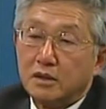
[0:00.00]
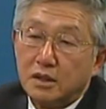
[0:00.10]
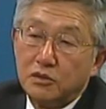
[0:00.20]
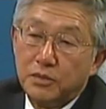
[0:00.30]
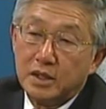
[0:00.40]

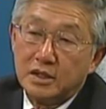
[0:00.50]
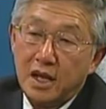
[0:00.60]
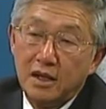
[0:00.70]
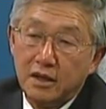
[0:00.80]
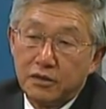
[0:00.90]
you bid
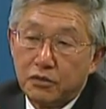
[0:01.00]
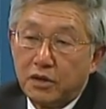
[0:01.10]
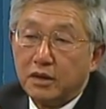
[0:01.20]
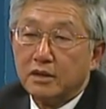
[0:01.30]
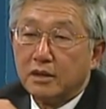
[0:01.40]
10-letter
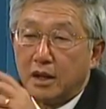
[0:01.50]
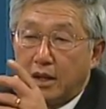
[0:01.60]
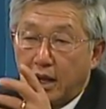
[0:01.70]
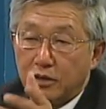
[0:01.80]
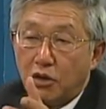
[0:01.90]
word,
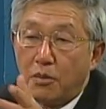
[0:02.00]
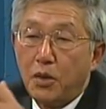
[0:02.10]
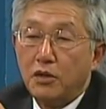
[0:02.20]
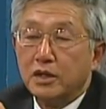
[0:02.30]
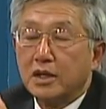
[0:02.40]
and your
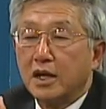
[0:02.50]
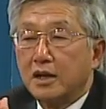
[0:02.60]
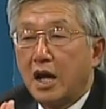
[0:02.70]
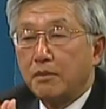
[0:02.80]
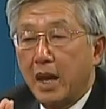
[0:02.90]
opponent
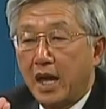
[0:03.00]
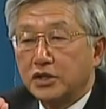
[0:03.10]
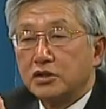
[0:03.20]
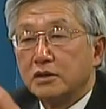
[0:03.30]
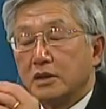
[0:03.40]
cannot
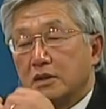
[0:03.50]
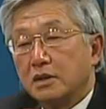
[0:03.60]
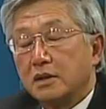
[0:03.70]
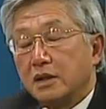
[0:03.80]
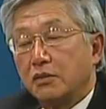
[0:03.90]
match.
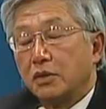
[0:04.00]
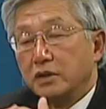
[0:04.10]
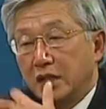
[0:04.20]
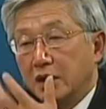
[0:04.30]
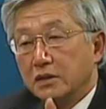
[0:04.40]
They will
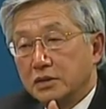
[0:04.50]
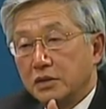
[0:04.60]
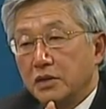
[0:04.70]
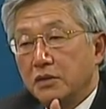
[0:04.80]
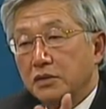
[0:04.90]
yield to
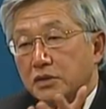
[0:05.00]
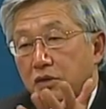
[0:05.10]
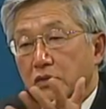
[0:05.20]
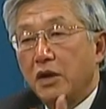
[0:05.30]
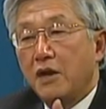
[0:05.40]
you, so
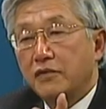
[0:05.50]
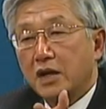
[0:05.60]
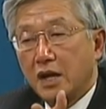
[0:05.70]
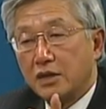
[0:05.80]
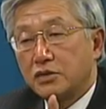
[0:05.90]
you have a
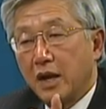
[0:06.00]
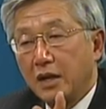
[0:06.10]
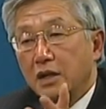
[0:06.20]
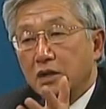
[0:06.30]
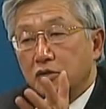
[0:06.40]

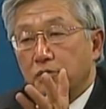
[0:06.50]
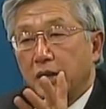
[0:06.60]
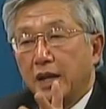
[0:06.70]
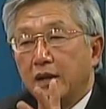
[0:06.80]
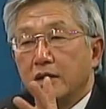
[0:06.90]
contract to
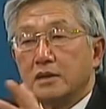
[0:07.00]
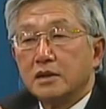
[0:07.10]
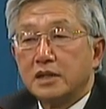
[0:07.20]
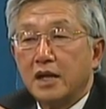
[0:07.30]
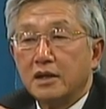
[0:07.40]
play
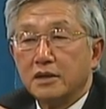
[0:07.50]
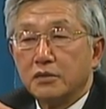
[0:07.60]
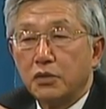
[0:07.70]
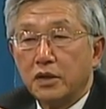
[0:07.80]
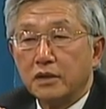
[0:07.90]
the 10-letter
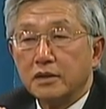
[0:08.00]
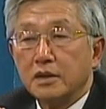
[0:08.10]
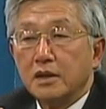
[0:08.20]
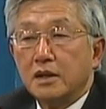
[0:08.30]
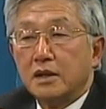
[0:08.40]
word.
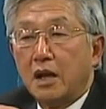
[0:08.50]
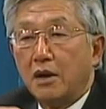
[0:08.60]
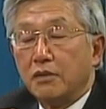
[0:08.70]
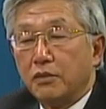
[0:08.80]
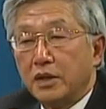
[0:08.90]

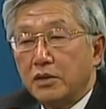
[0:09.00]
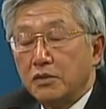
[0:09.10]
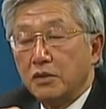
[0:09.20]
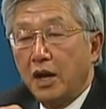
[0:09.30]
Now, when you